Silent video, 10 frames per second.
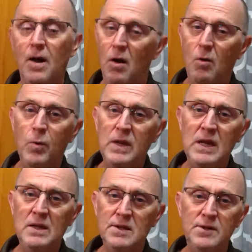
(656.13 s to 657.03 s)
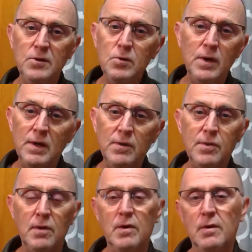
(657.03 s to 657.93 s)
All we need to do
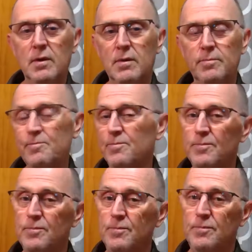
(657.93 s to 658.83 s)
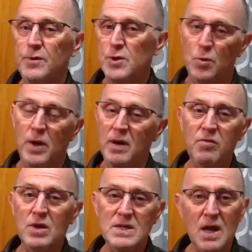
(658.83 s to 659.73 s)
is do
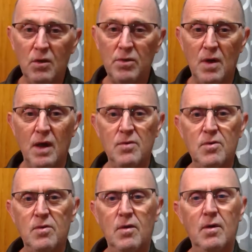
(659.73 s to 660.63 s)
whatever he tells us.